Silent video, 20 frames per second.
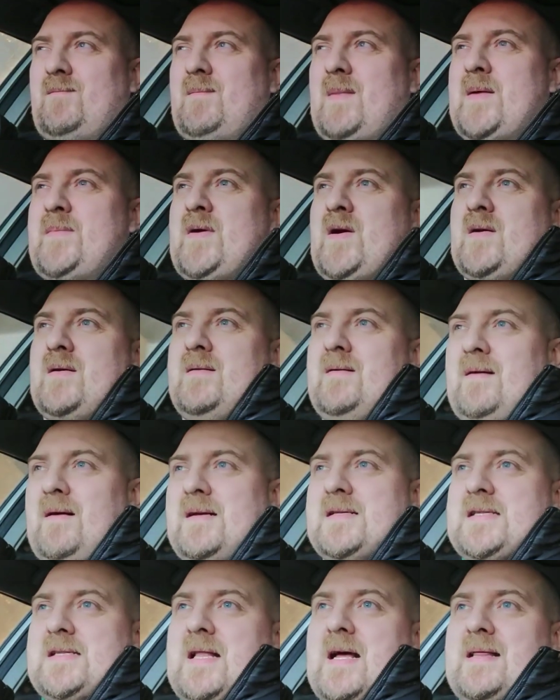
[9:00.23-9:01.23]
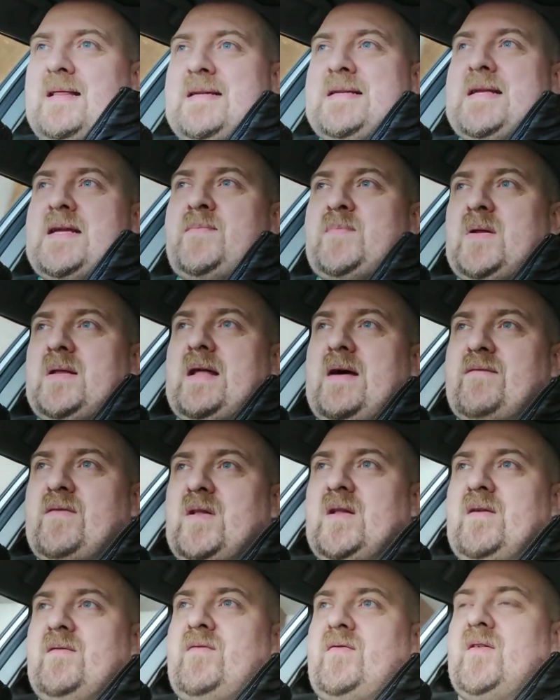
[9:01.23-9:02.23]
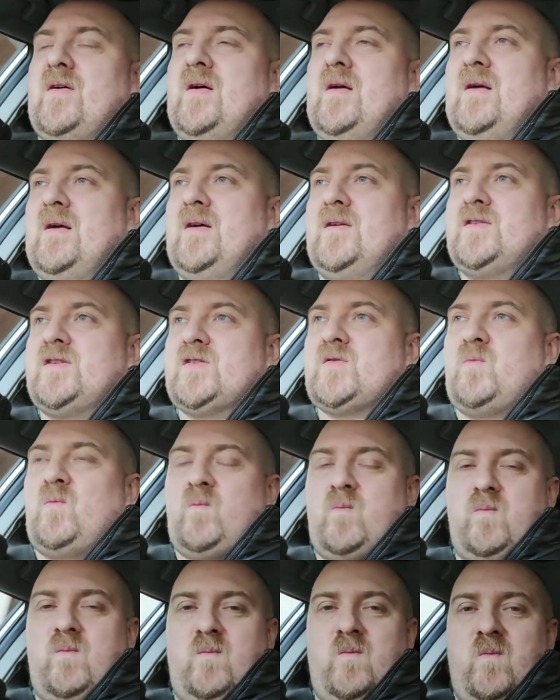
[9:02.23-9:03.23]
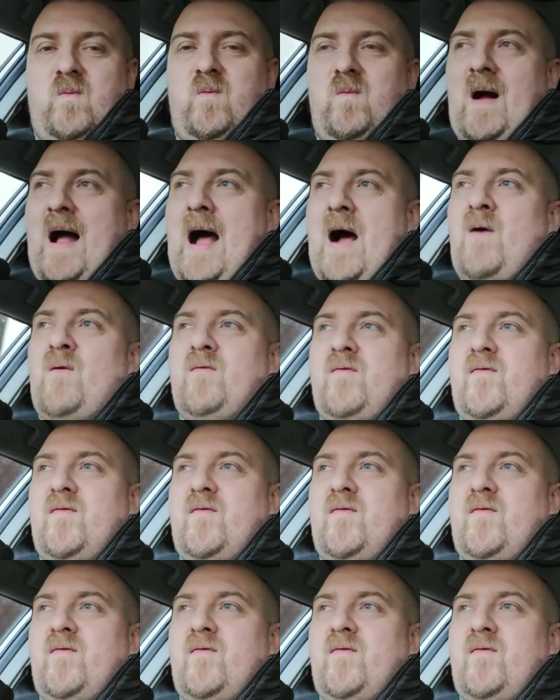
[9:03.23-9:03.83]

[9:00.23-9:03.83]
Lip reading: maybe on a slightly deeper level, of just how